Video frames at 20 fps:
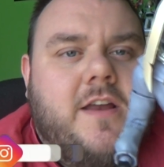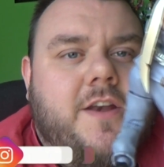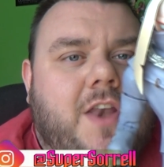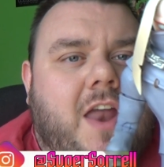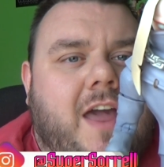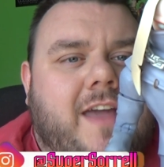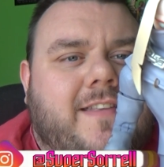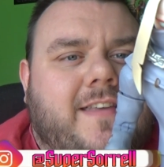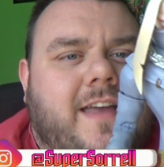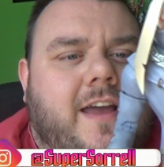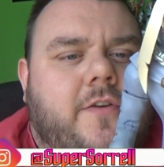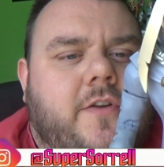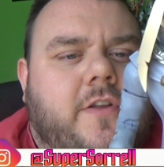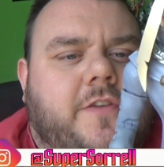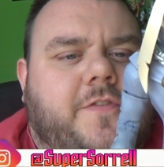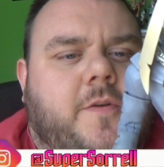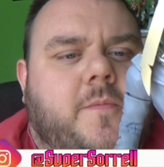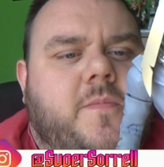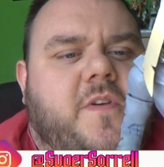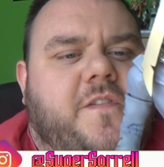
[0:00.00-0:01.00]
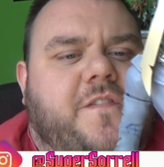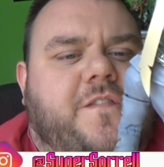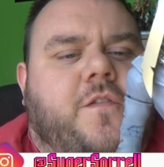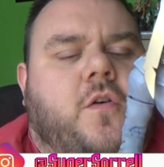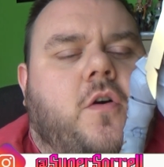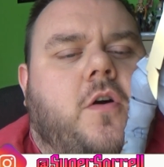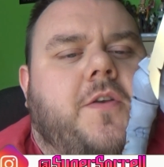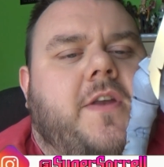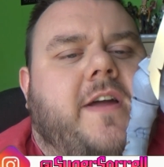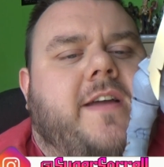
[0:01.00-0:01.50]
Night Hair is from the
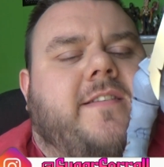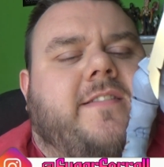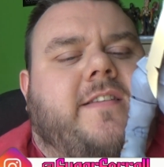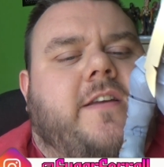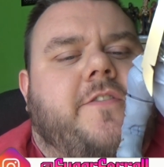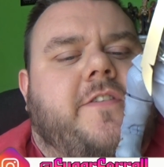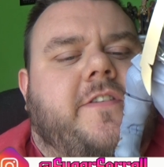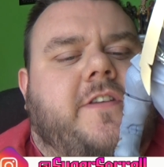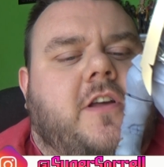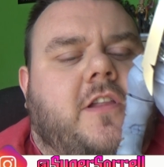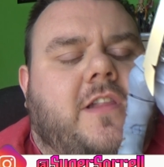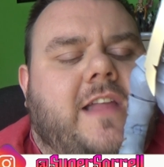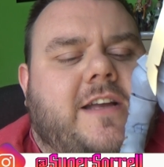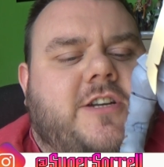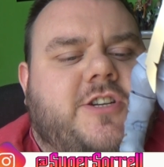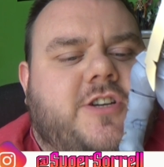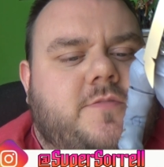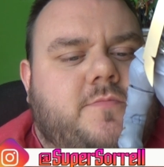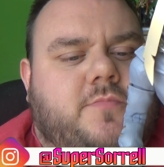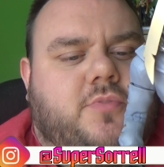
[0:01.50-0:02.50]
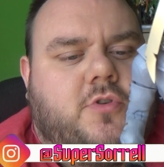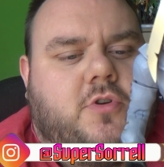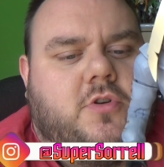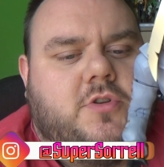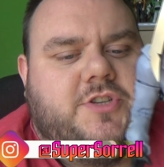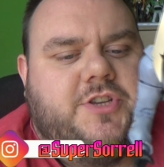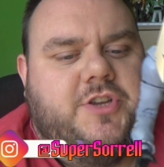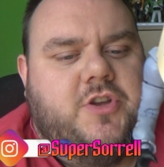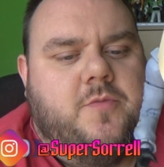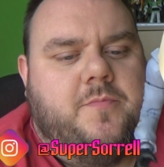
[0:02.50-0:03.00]
Fortnite series collection
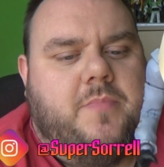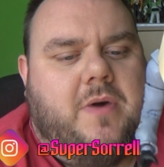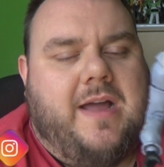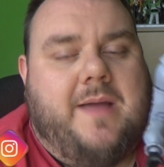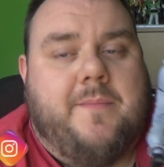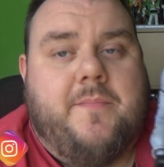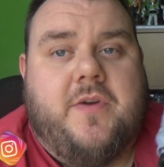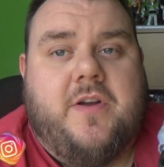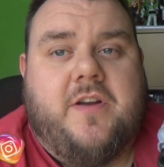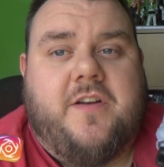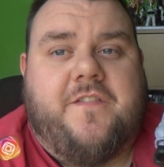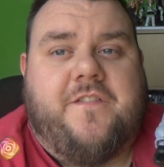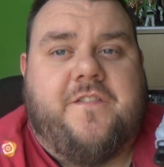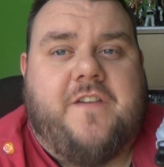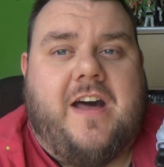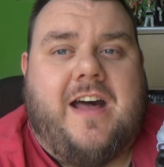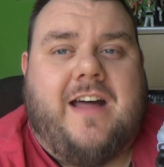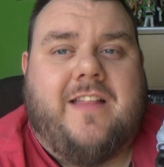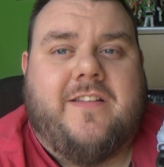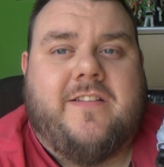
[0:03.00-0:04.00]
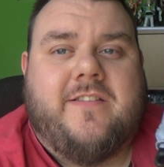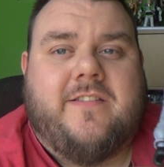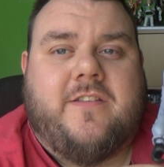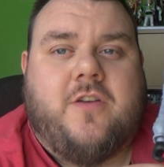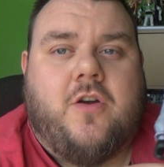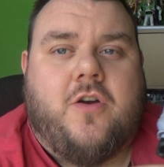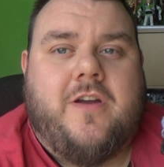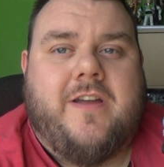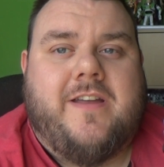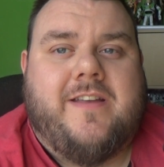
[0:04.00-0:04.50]
brought to you by McFarlane's
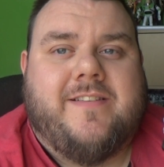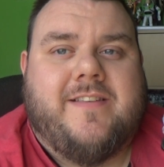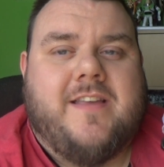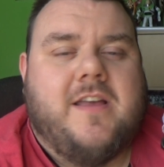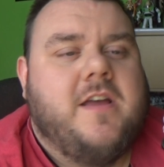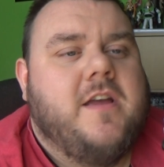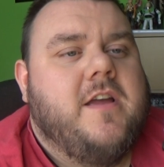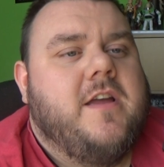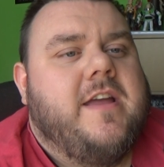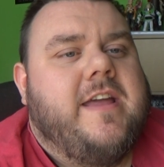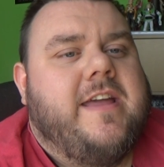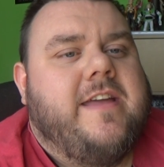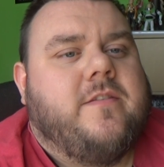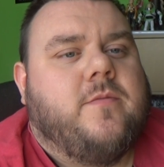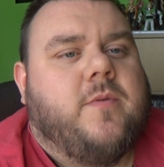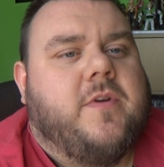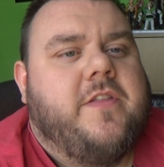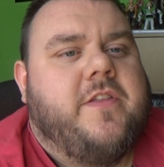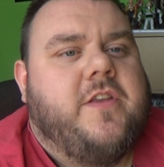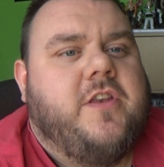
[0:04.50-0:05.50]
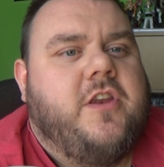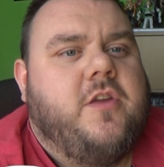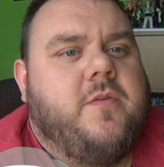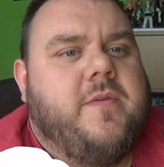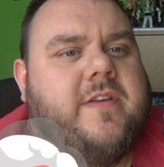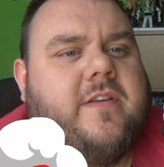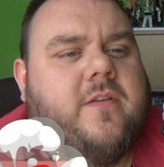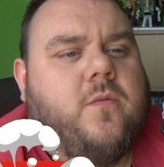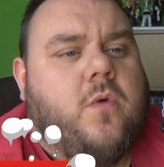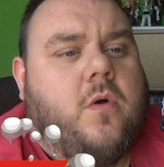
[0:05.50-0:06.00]
Toys. He's one of the
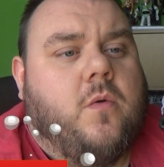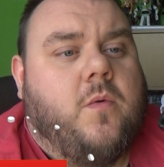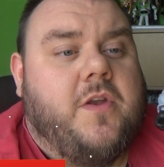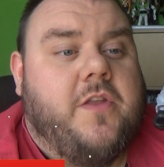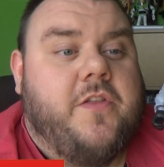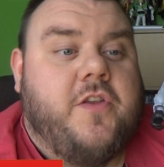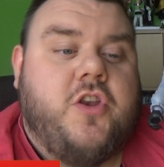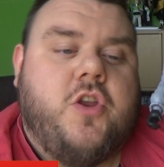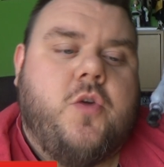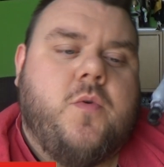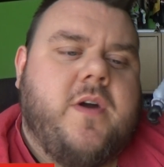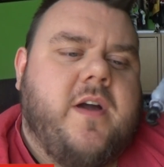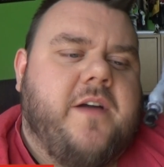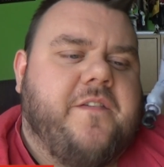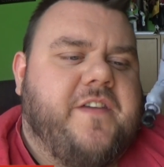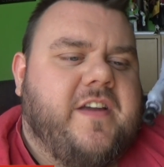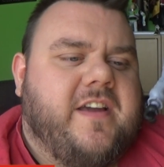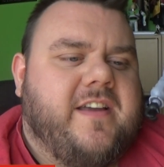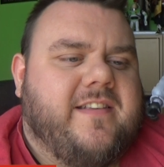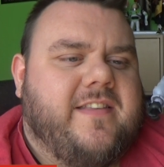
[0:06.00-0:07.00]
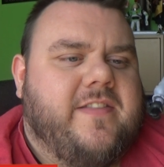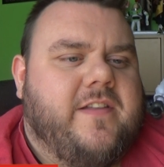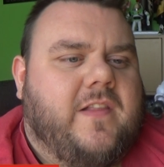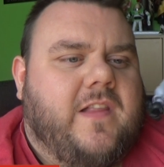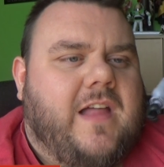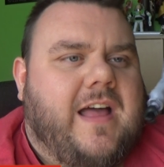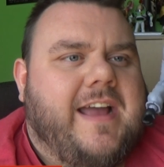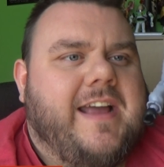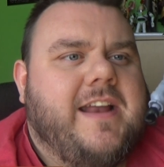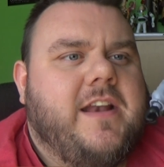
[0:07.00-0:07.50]
newest, well, one of the newer figures in the
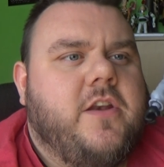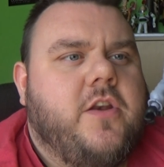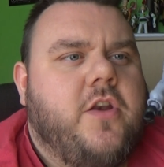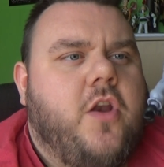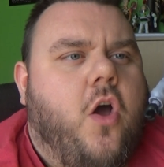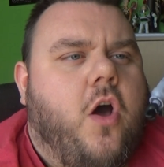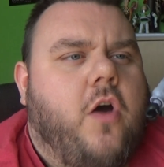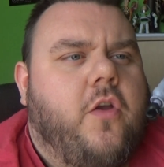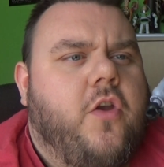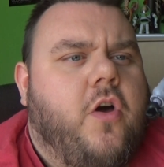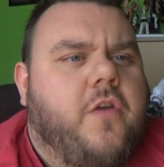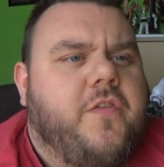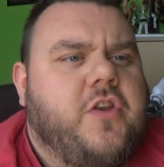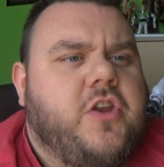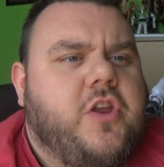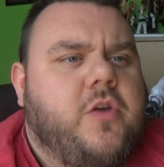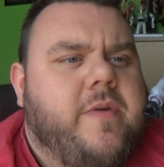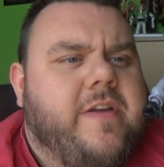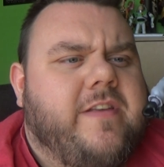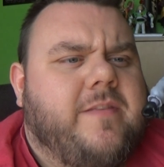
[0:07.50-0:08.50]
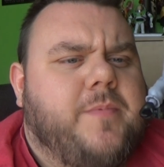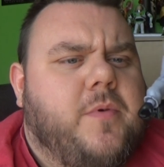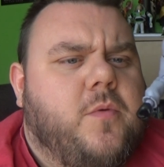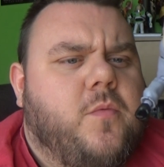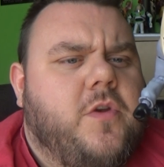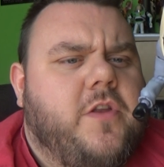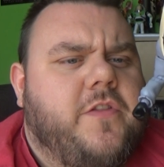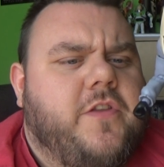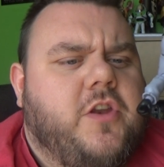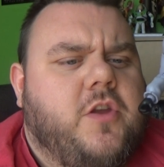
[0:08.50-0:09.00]
line. Not not the newest, but
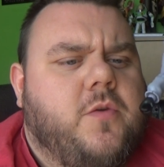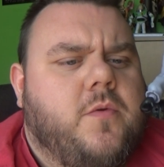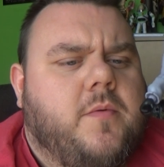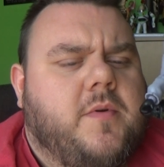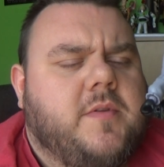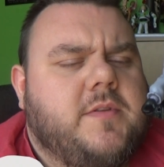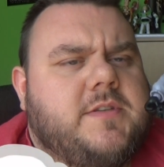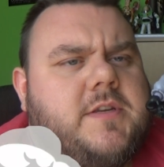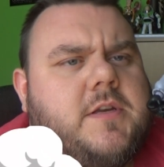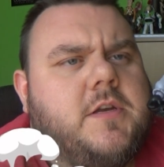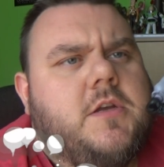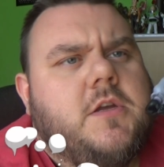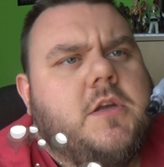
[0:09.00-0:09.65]
one of the newer ones.